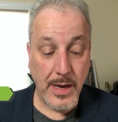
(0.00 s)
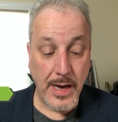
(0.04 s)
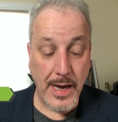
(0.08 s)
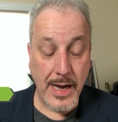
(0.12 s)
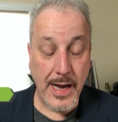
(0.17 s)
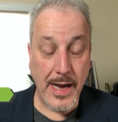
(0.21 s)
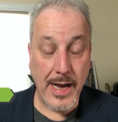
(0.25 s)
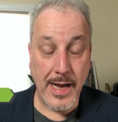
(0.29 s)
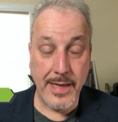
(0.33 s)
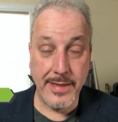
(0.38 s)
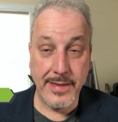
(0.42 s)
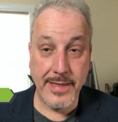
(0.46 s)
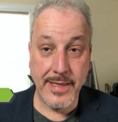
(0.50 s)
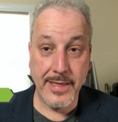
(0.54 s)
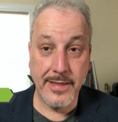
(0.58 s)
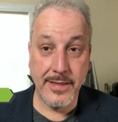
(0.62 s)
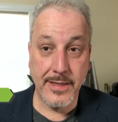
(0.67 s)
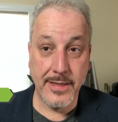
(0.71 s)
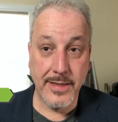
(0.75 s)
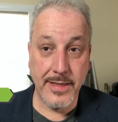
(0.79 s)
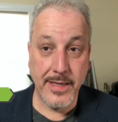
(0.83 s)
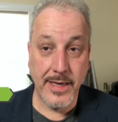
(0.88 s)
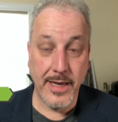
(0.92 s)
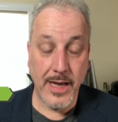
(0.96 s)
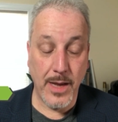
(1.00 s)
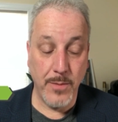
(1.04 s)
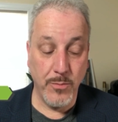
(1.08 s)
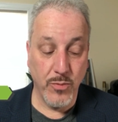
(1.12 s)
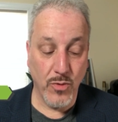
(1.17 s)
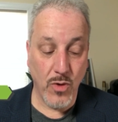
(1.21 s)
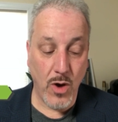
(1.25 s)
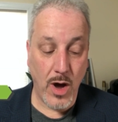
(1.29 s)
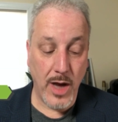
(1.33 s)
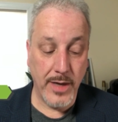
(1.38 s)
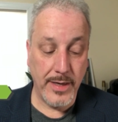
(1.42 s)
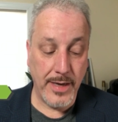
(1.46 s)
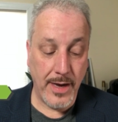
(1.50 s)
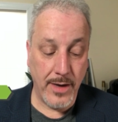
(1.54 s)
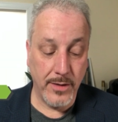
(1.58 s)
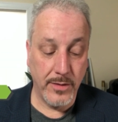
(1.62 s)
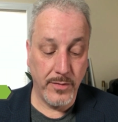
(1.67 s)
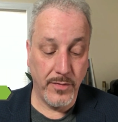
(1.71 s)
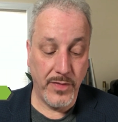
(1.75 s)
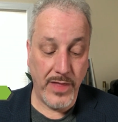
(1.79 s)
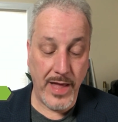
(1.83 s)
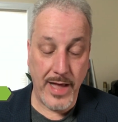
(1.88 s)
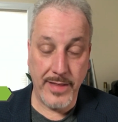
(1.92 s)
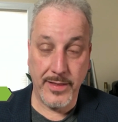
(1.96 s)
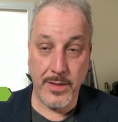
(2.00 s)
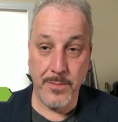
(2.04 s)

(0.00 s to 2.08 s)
I think the thing I brought out of that,